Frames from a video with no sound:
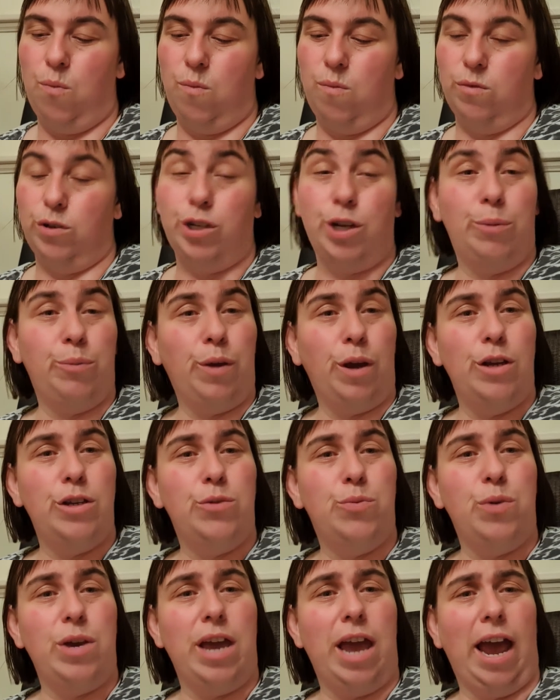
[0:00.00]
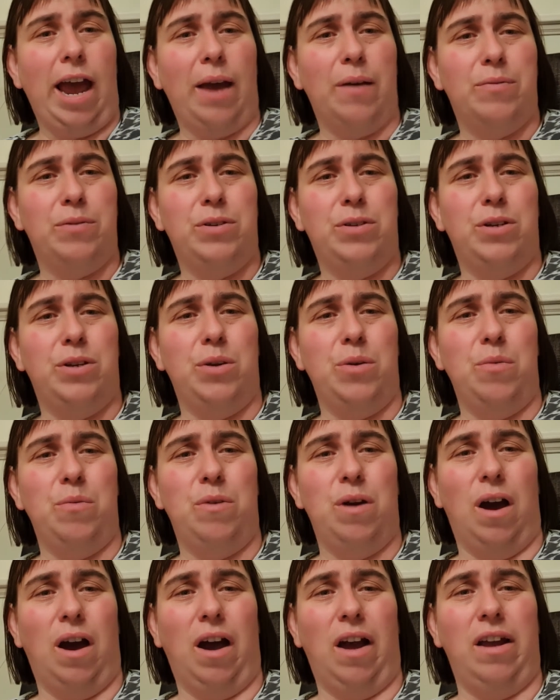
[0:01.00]
sometimes we have to
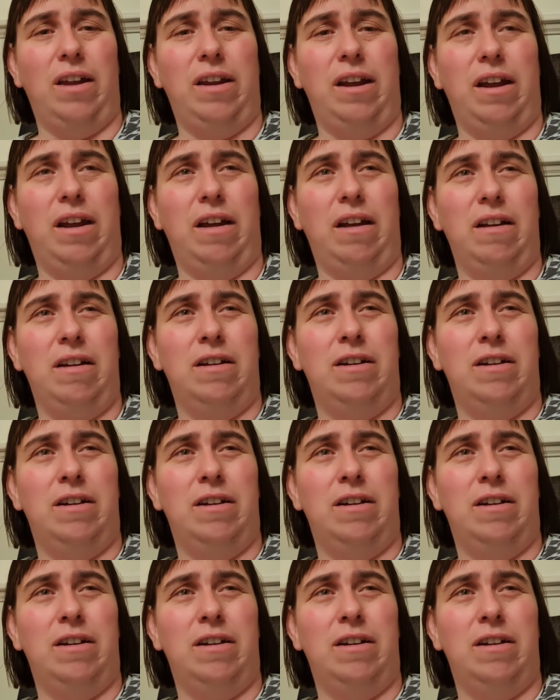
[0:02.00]
kind of